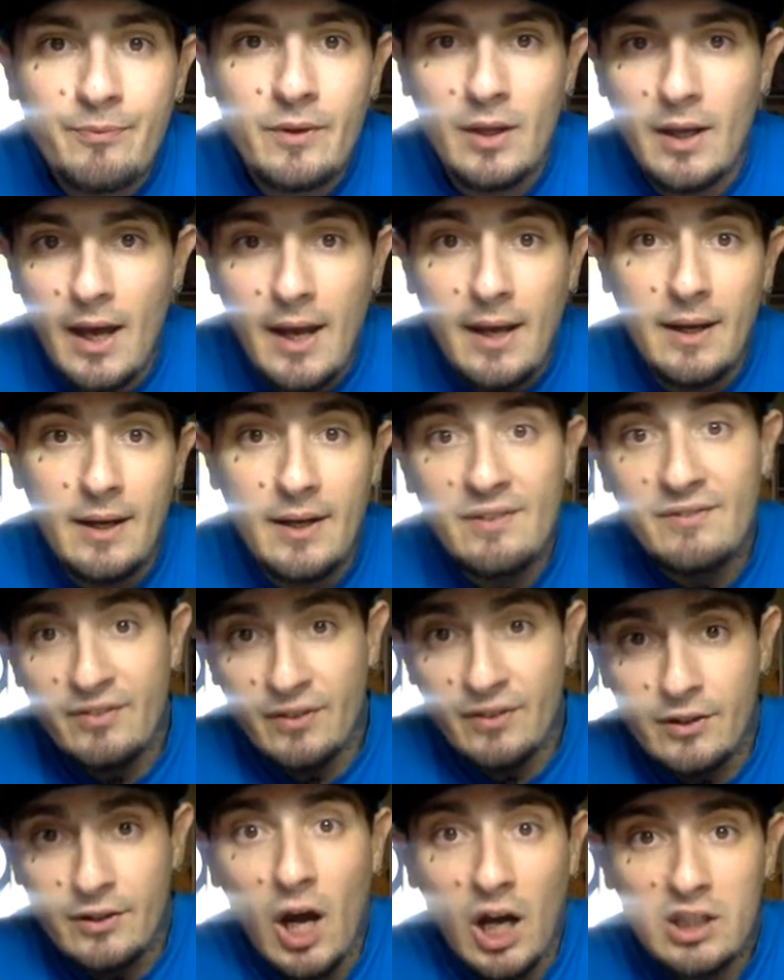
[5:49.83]
Okay? If a
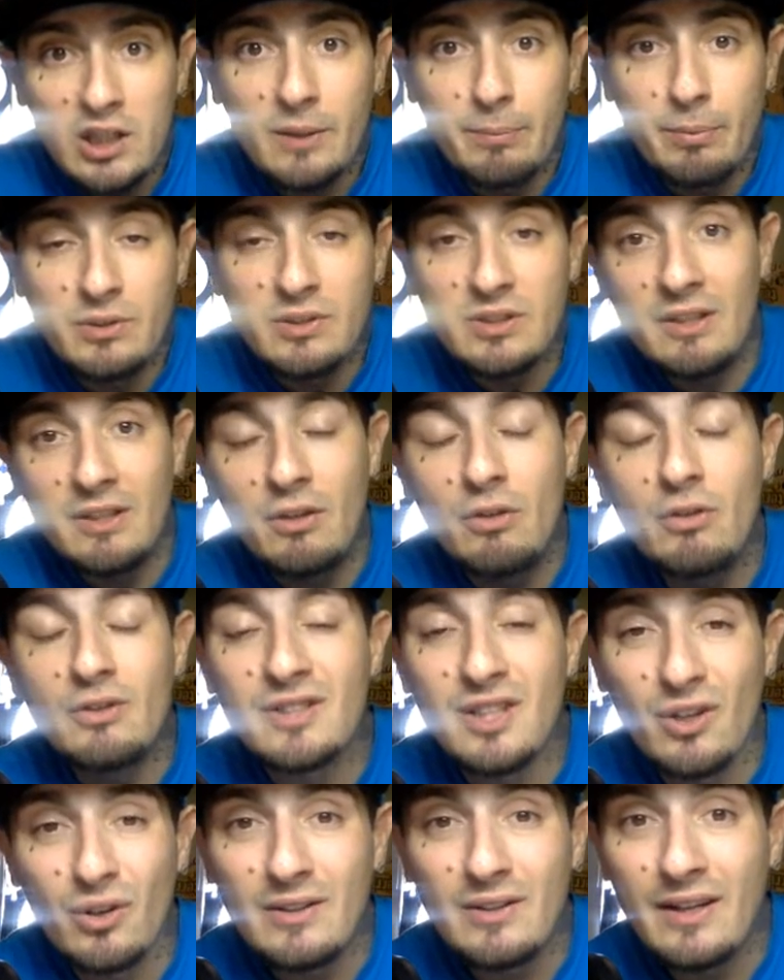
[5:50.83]
doctor puts it in you, it's a
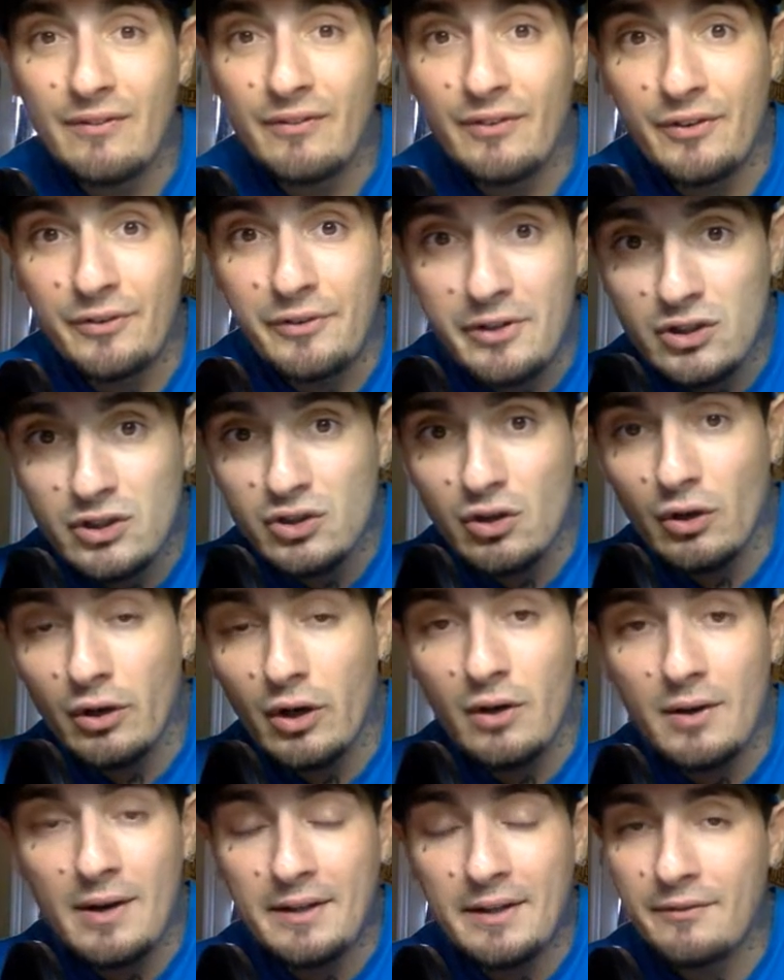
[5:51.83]
little different. You can start
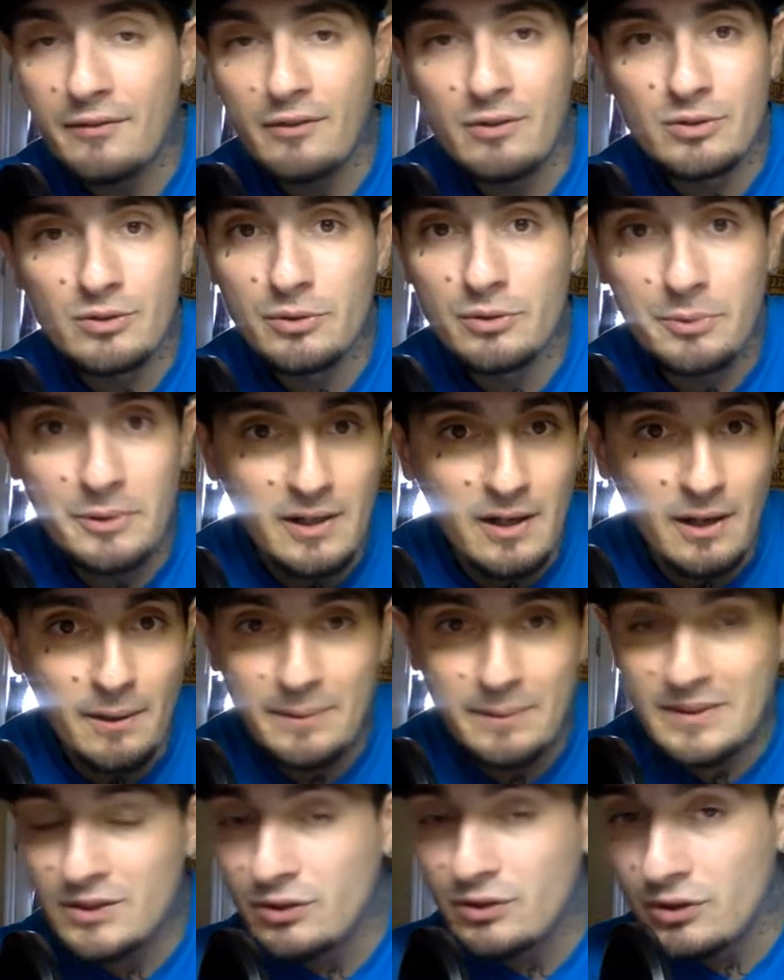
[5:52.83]
going at the pharmaceutical
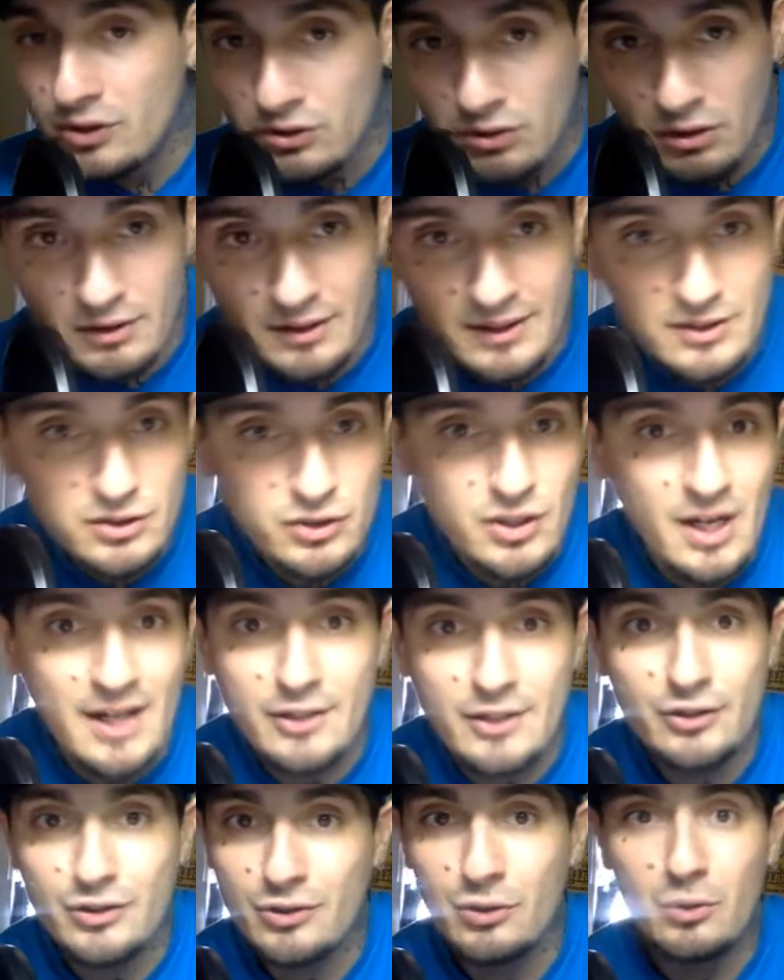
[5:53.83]
companies. You can start trying to
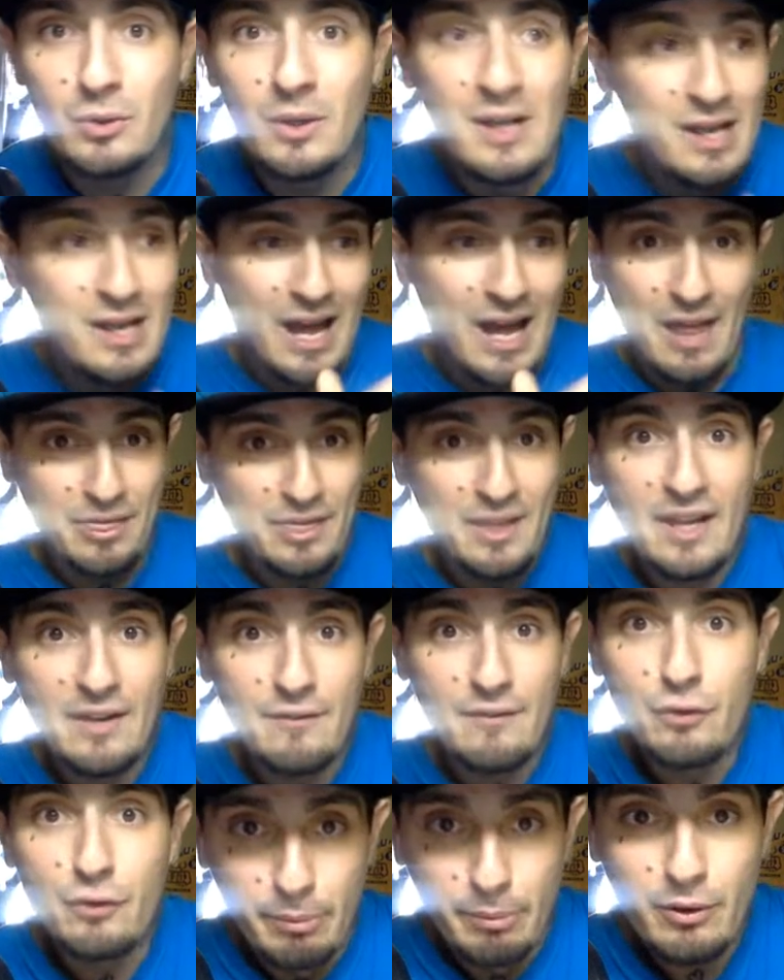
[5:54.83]
sue. I think
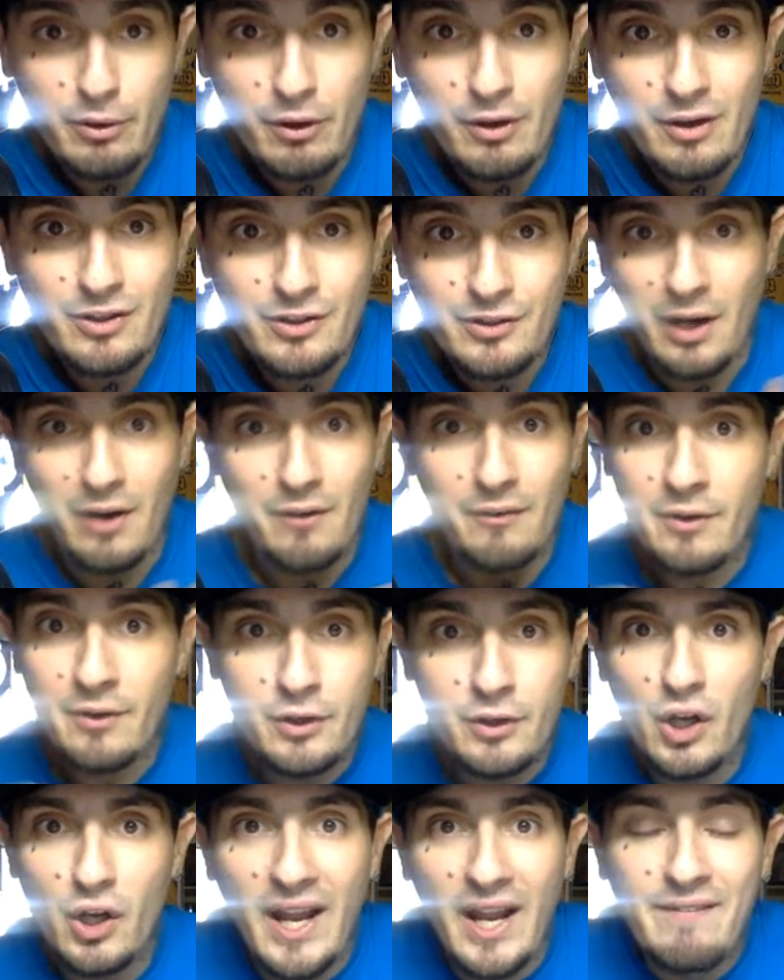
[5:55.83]
if you put it on yourself,
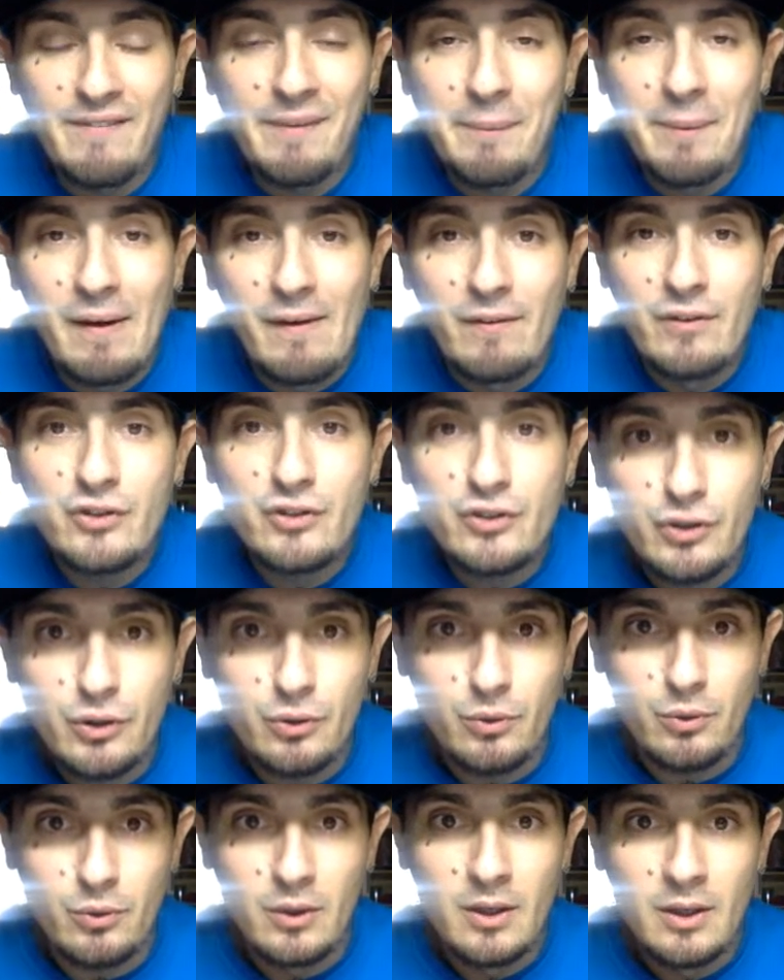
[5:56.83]
you ain't even going to be able to
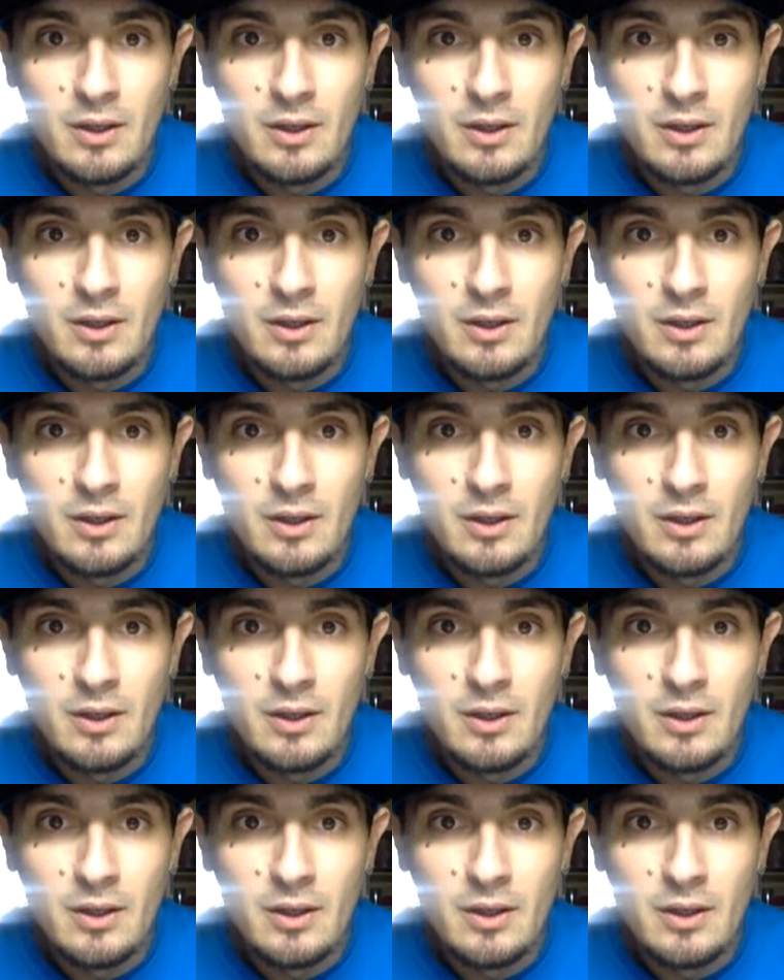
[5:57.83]
sue.